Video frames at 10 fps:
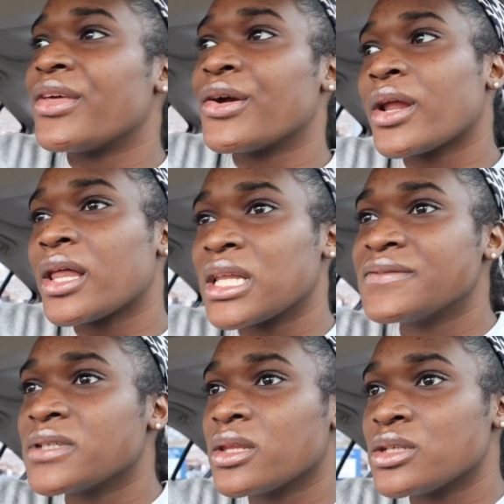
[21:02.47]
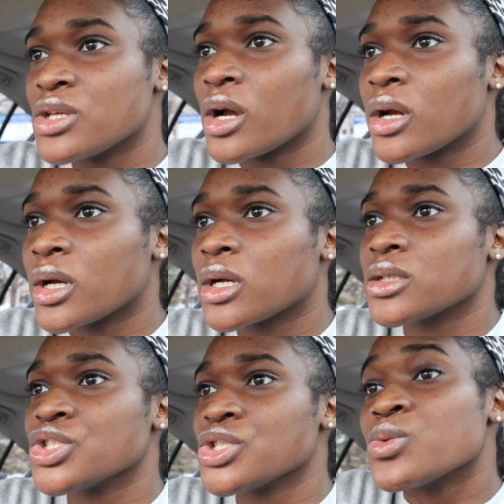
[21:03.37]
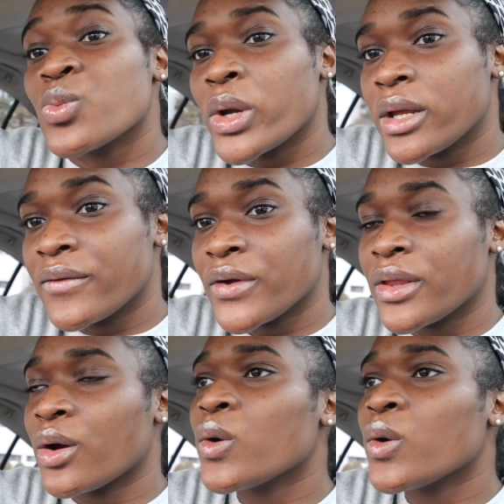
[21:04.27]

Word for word: they're not left in the dark just waiting for their